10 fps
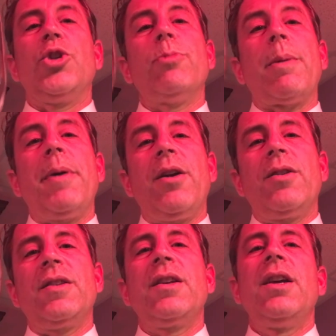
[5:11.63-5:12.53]
To my
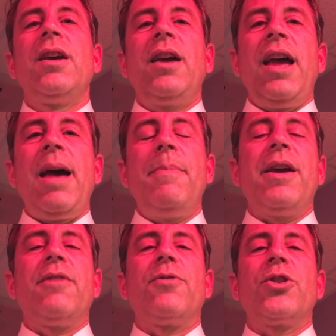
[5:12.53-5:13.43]
parents, happy
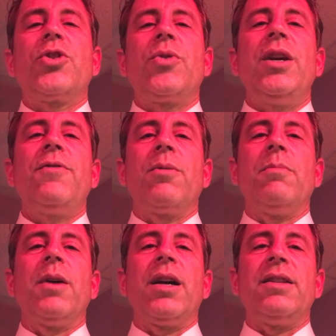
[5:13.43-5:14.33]
anniversary
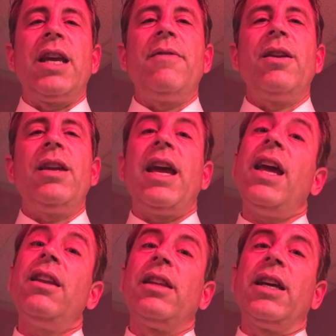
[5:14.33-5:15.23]
from David
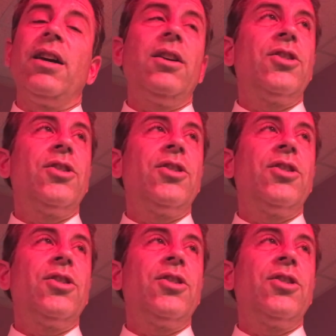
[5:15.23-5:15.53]
and Leah.